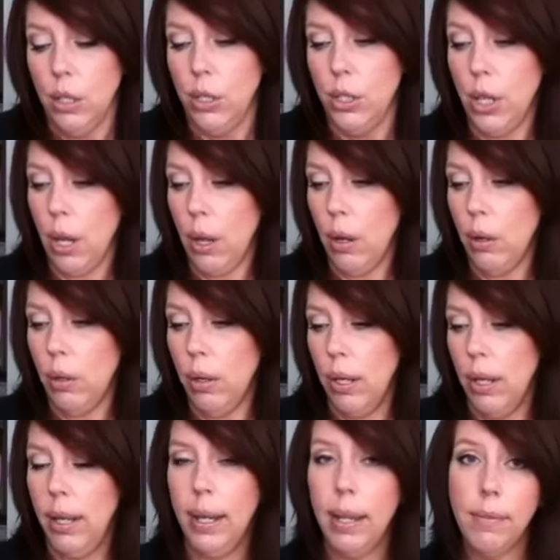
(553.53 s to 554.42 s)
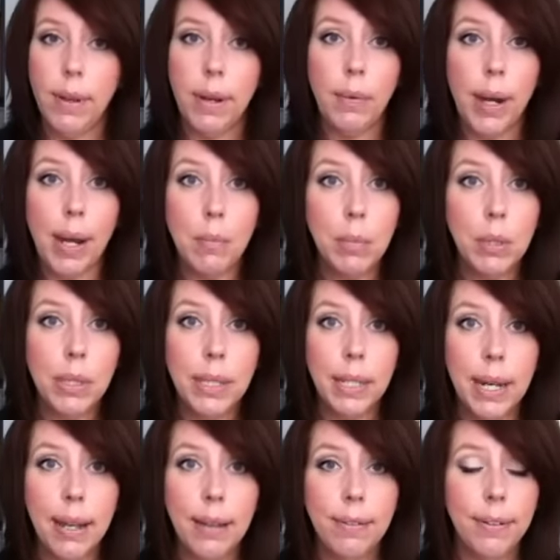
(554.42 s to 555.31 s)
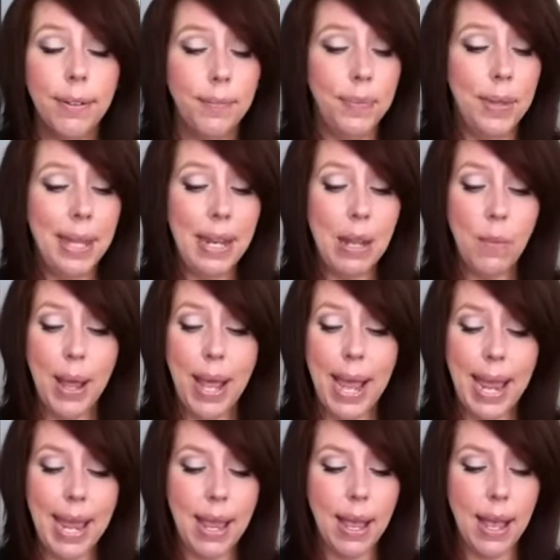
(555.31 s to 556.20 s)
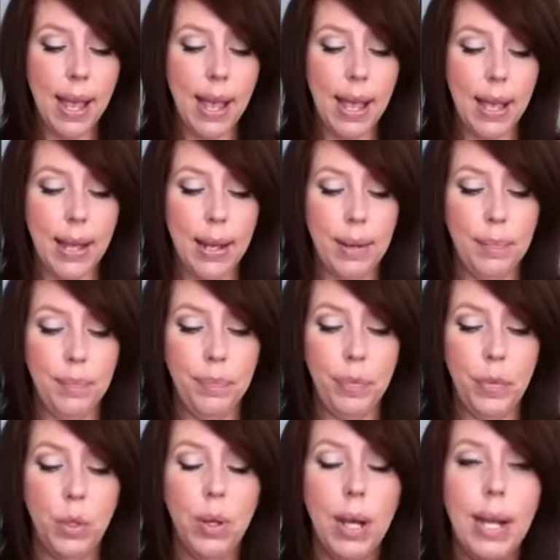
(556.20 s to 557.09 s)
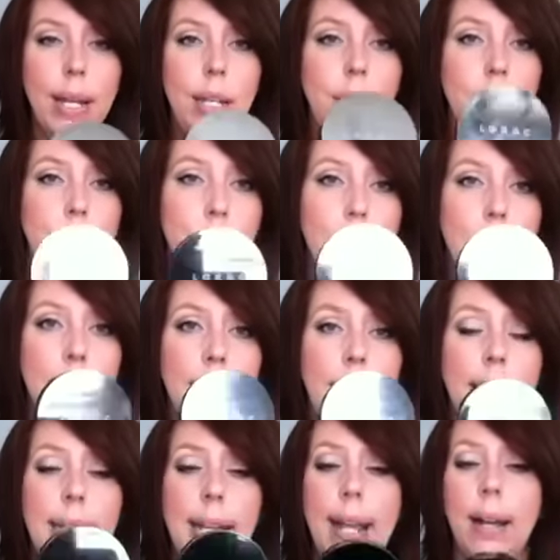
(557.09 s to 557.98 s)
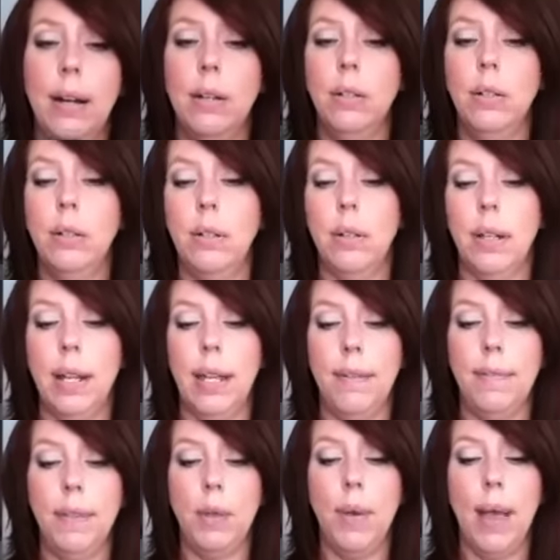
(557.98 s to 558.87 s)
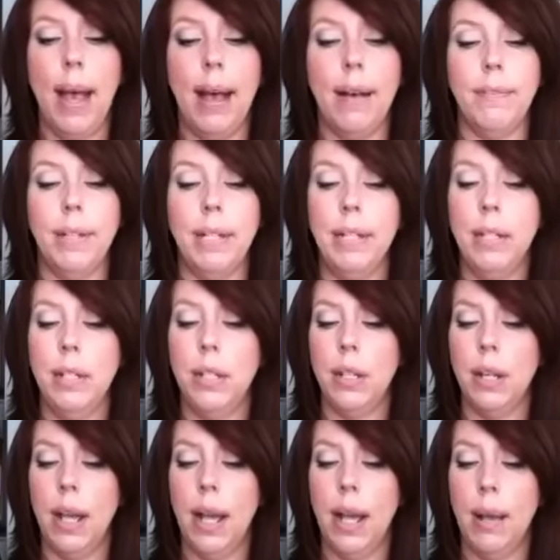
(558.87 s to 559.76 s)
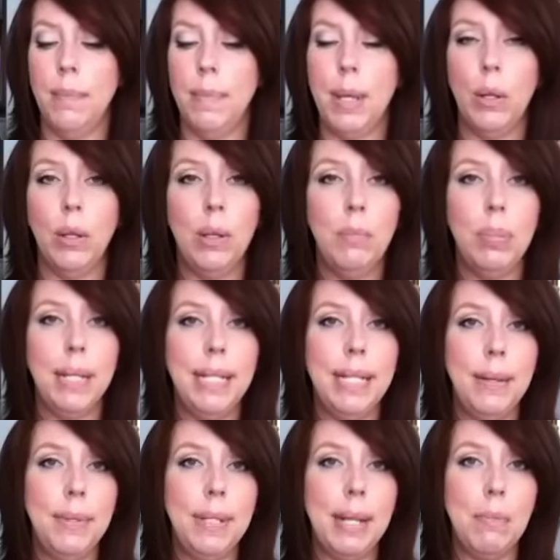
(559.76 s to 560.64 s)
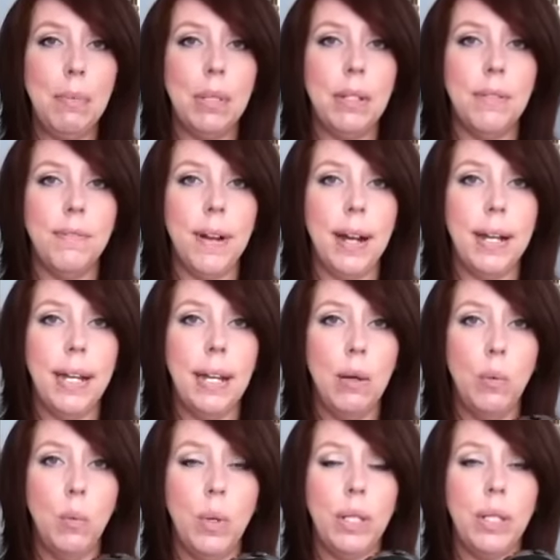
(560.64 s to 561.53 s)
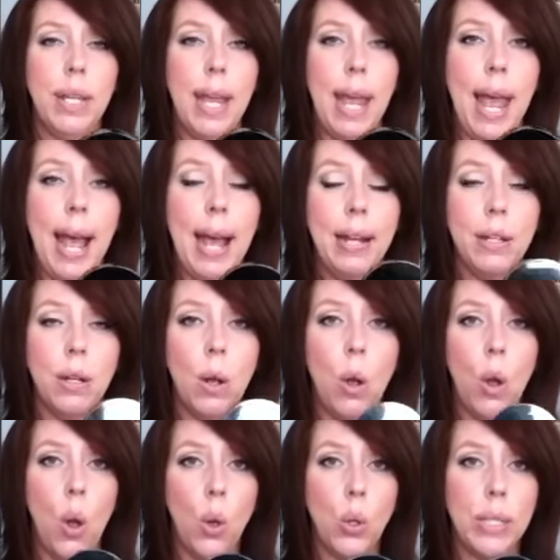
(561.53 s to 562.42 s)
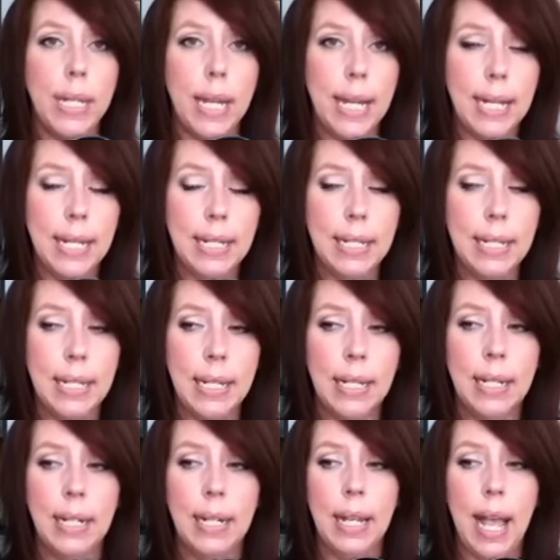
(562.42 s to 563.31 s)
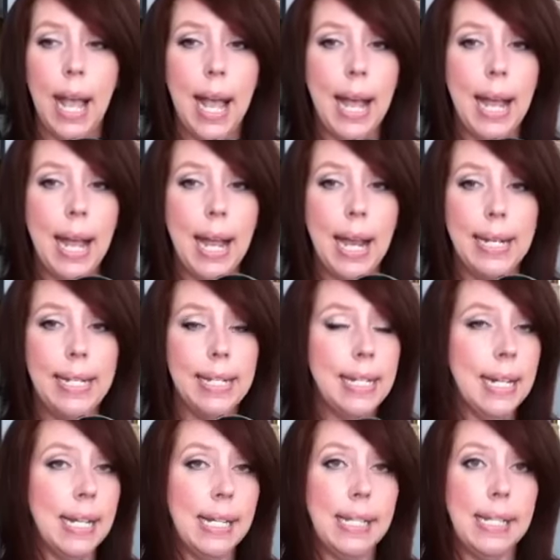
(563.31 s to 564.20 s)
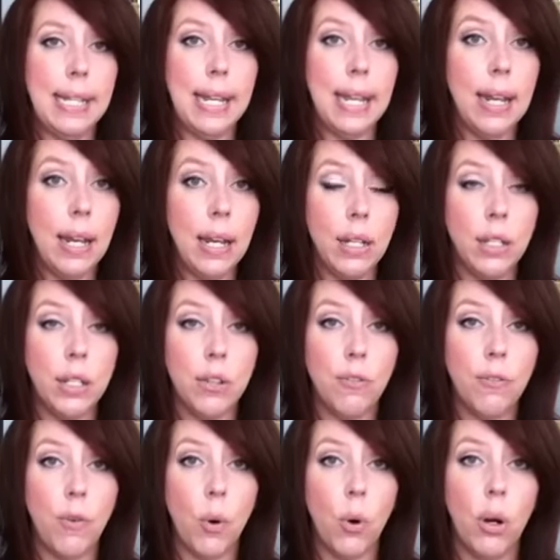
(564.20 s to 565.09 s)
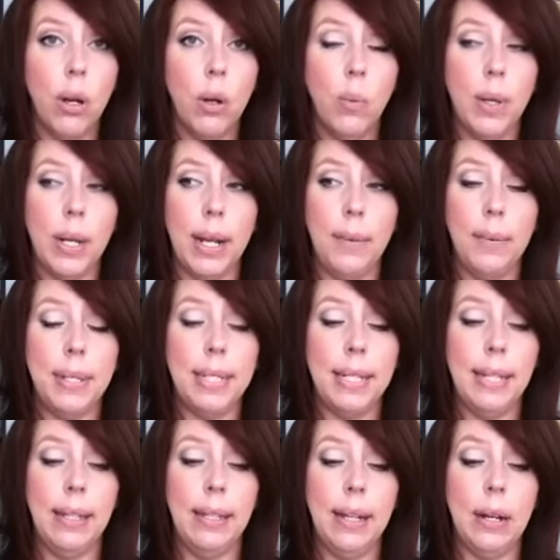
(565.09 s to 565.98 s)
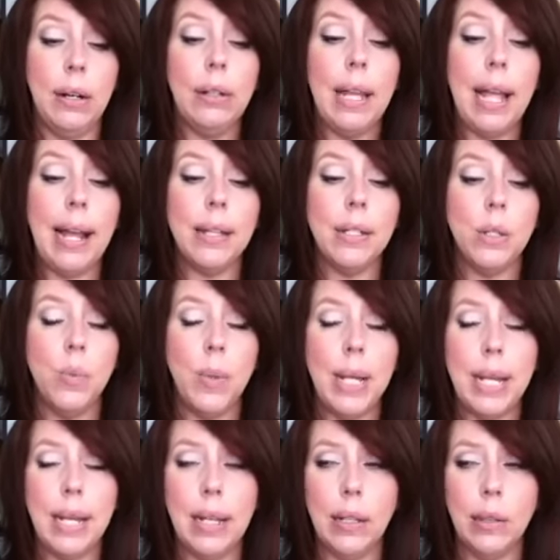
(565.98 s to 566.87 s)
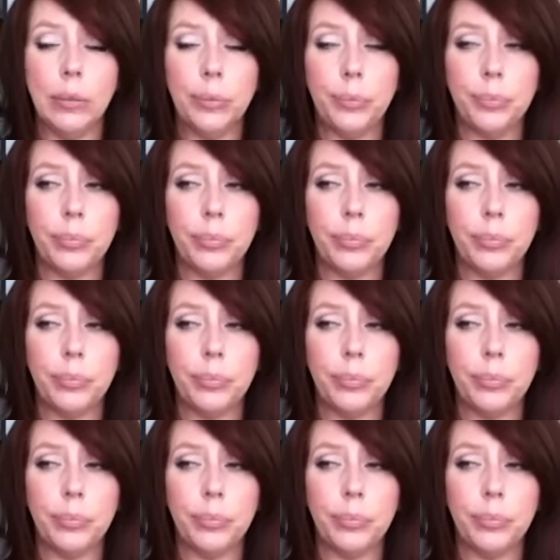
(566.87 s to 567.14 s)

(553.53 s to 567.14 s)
So, have I rambled enough? Anyway, you guys check this out if you haven't. The only place I was able to find it was at Ulta. I did not see it in Sephora when I was in there last week.